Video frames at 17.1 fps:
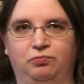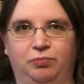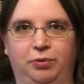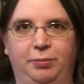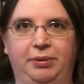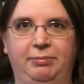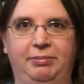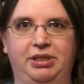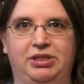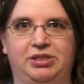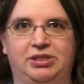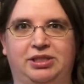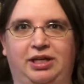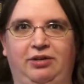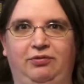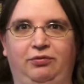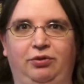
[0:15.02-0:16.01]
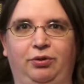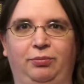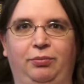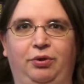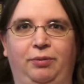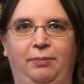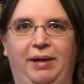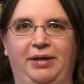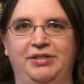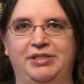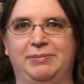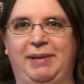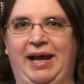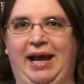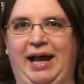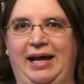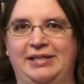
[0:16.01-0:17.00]
we pretty much kind of learn more about his
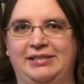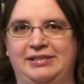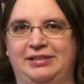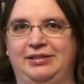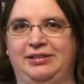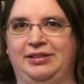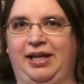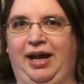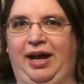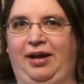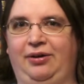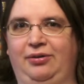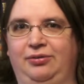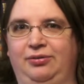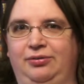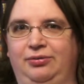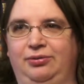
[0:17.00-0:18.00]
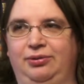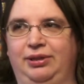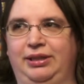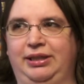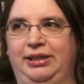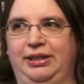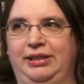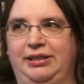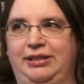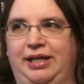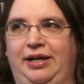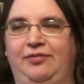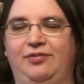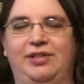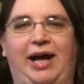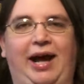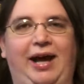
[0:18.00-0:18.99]
past and how it
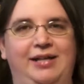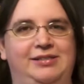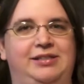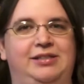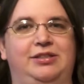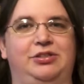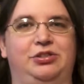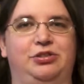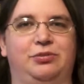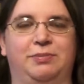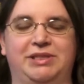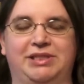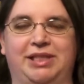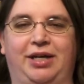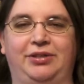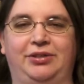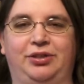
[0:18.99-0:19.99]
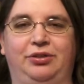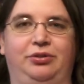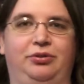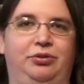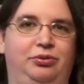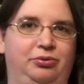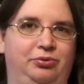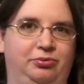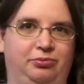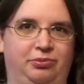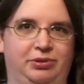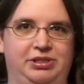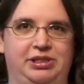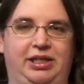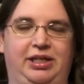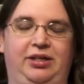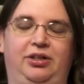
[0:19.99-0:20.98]
kind of ties into Masato, who
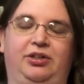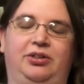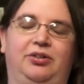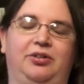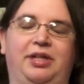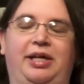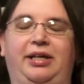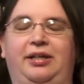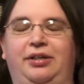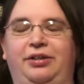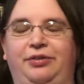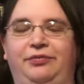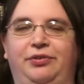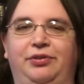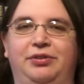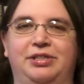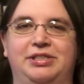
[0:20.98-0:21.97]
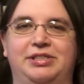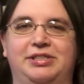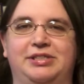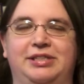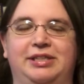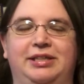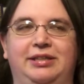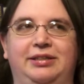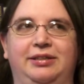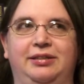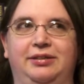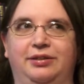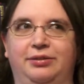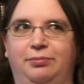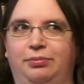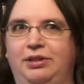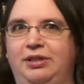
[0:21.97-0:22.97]
was the character that got the focus in
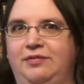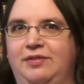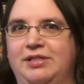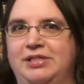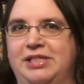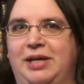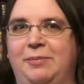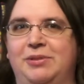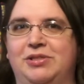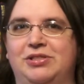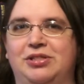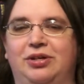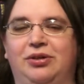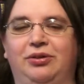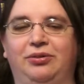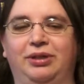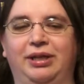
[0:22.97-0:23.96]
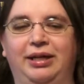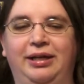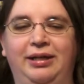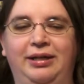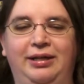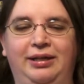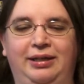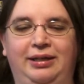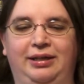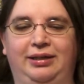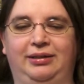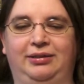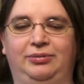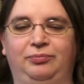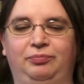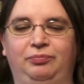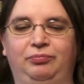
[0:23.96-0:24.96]
the previous episode.
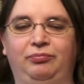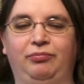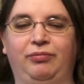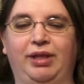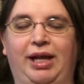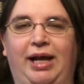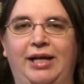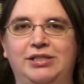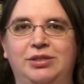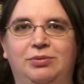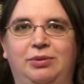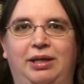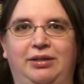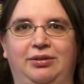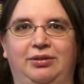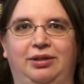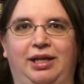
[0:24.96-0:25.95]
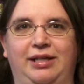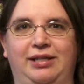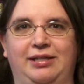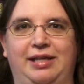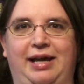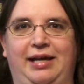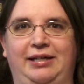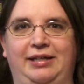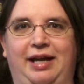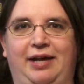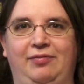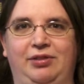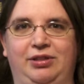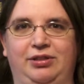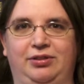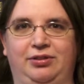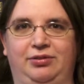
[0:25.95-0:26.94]
I actually rather like that, and
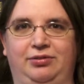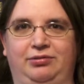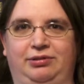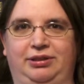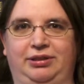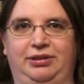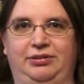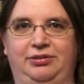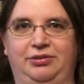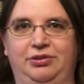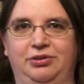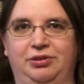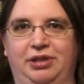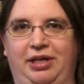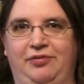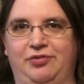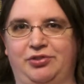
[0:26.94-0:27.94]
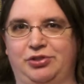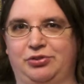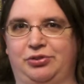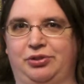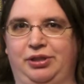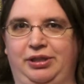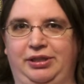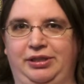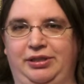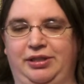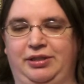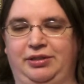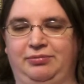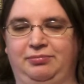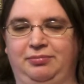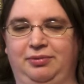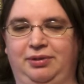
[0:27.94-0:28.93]
having their two kind of story
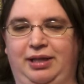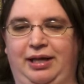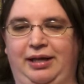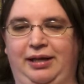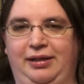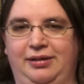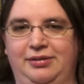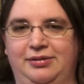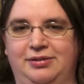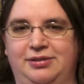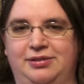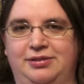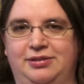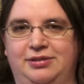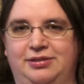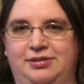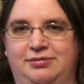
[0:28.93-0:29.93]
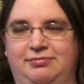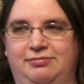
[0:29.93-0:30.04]
lines,